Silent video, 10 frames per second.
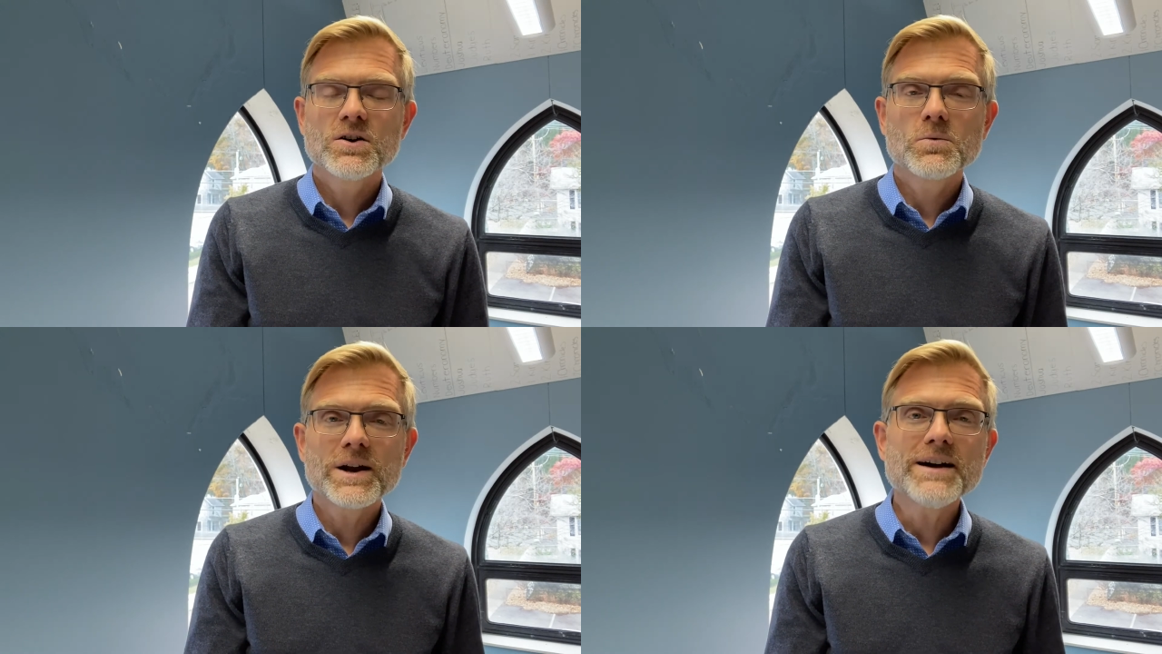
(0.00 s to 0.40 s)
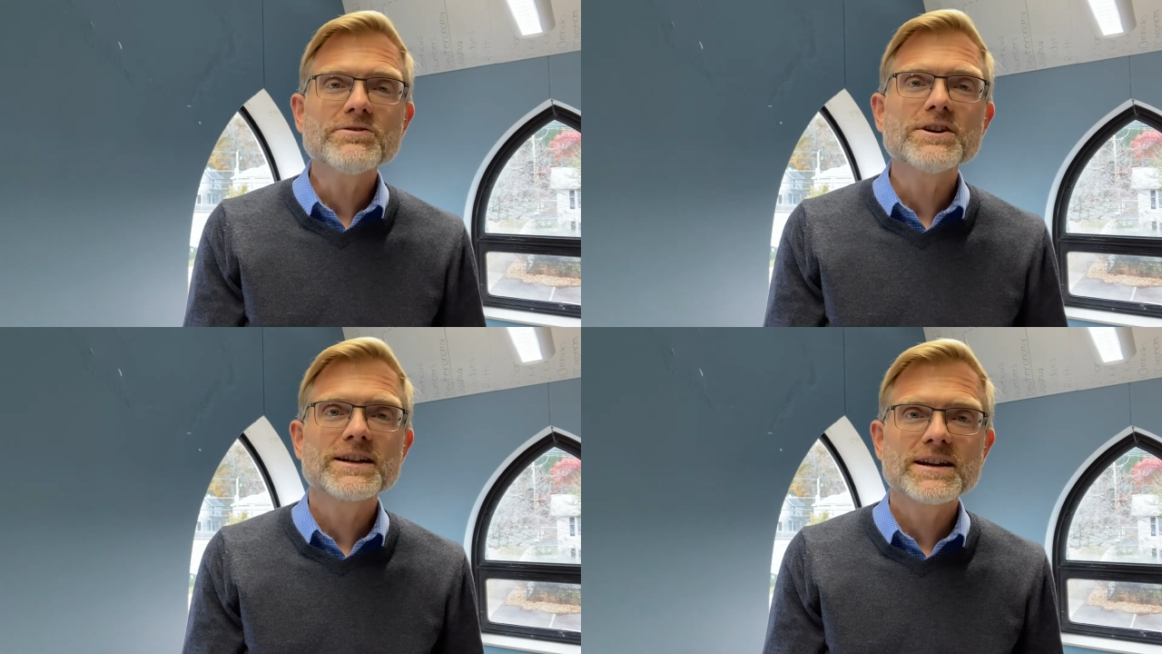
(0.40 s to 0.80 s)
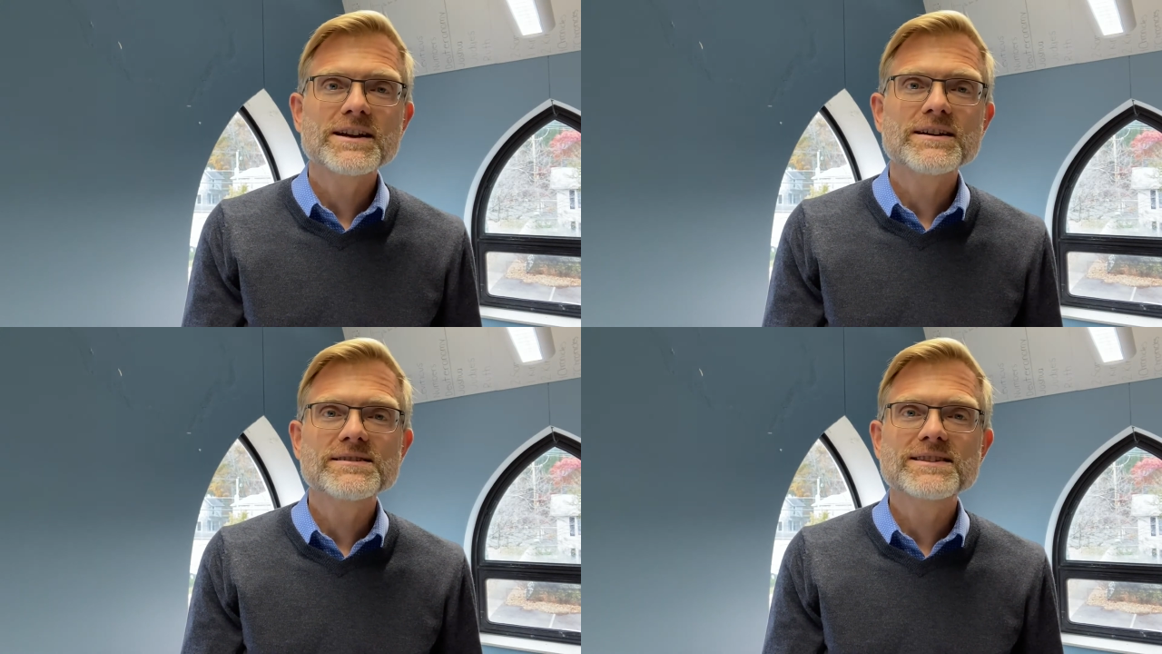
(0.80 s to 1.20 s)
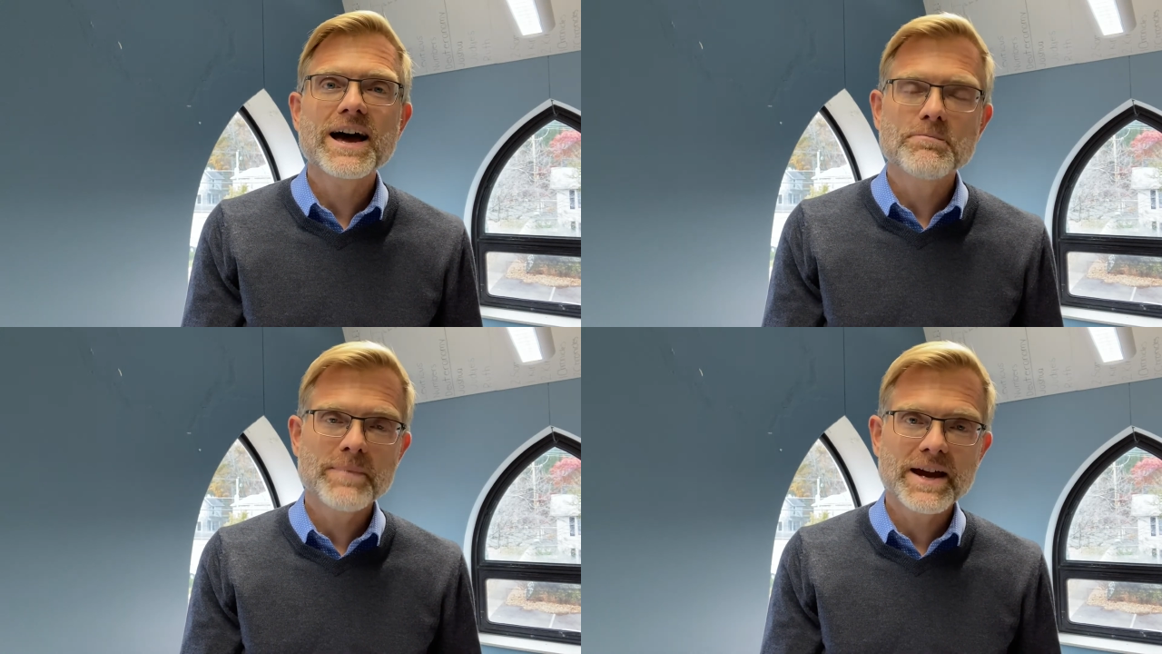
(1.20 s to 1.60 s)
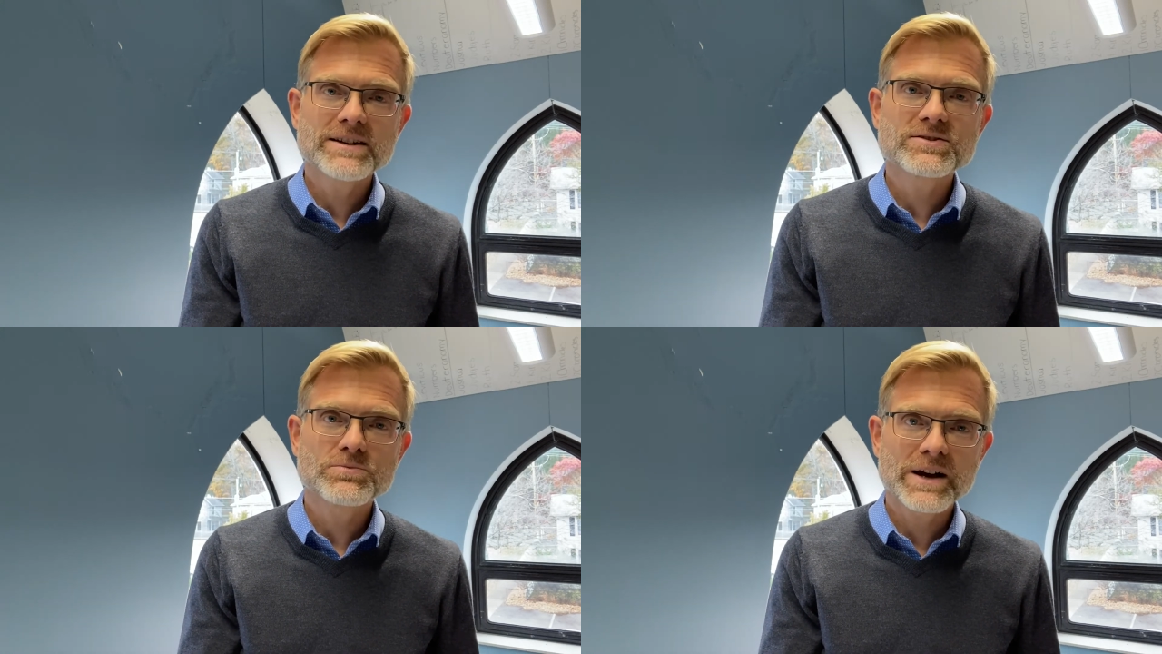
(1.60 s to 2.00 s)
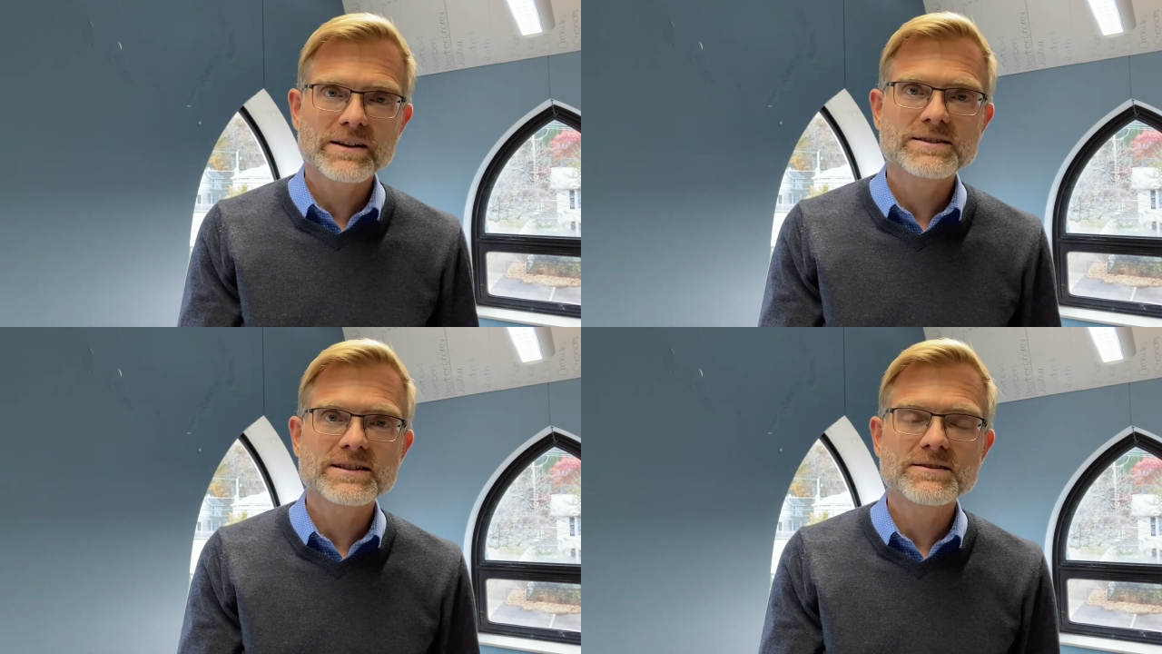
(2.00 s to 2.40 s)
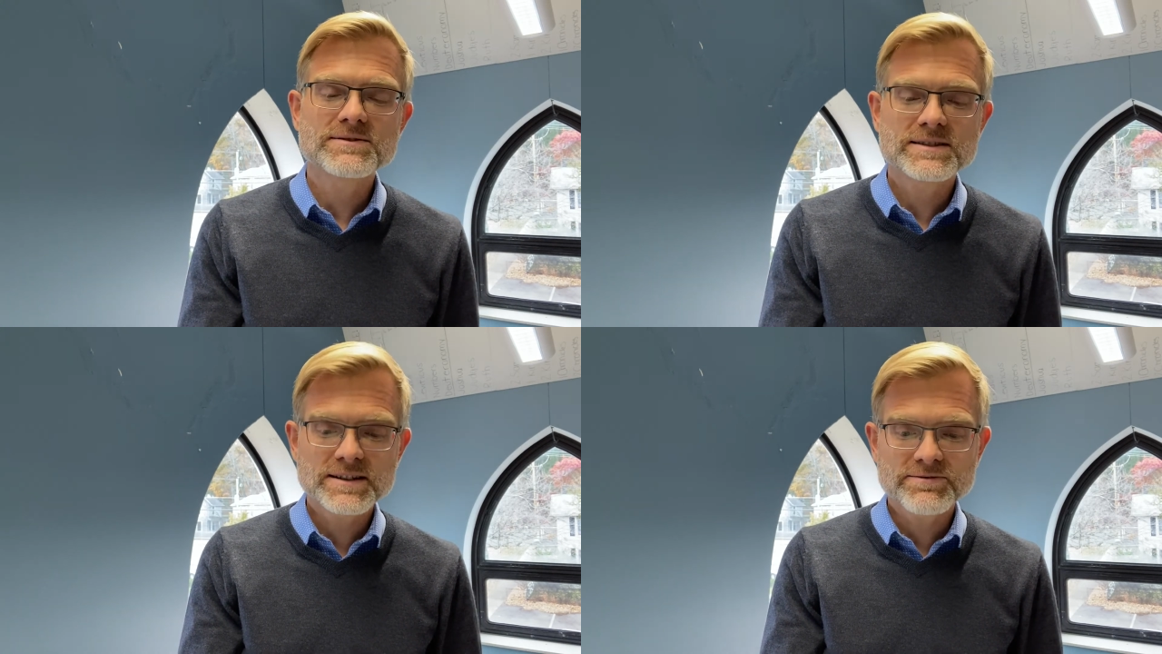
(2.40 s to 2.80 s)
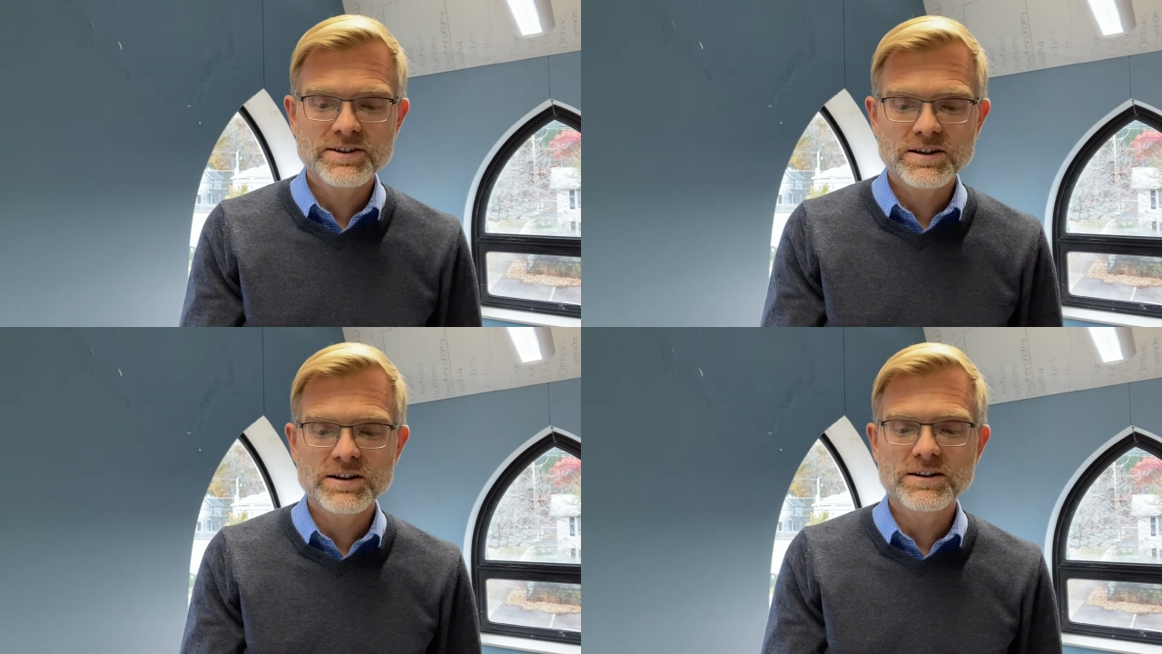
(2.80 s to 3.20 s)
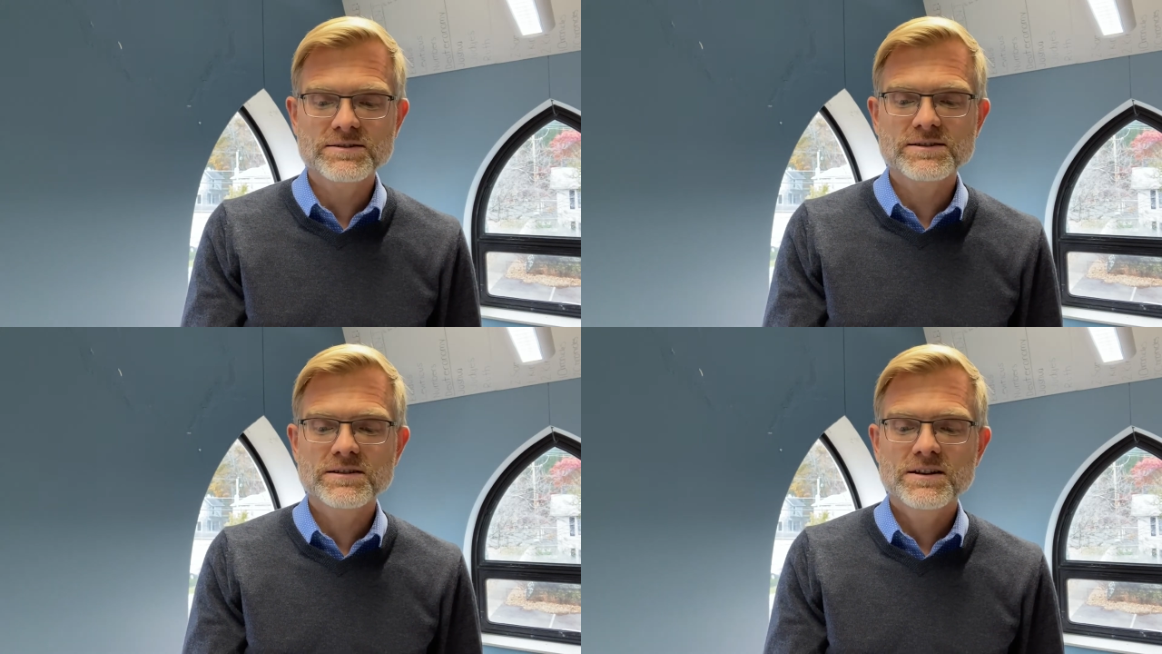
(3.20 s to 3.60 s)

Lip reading: Whatever it is that makes relatives difficult,